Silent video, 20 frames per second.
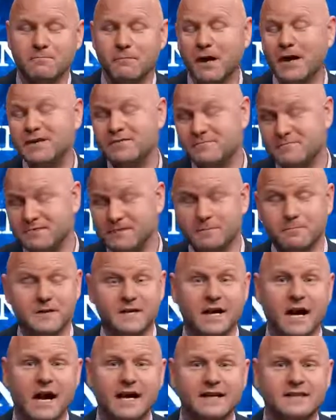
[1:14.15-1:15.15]
but to
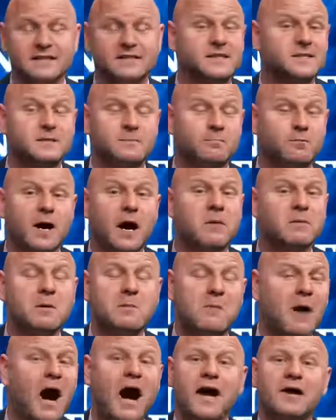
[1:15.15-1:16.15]
be honest, it's a
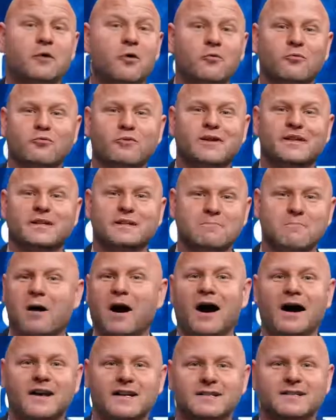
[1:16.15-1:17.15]
problem I don't really
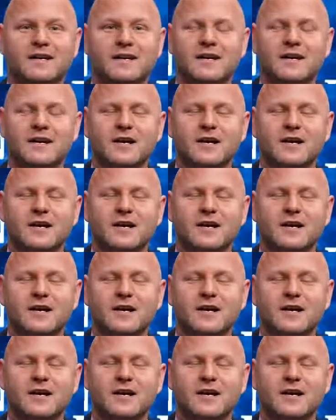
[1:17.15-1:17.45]
mind.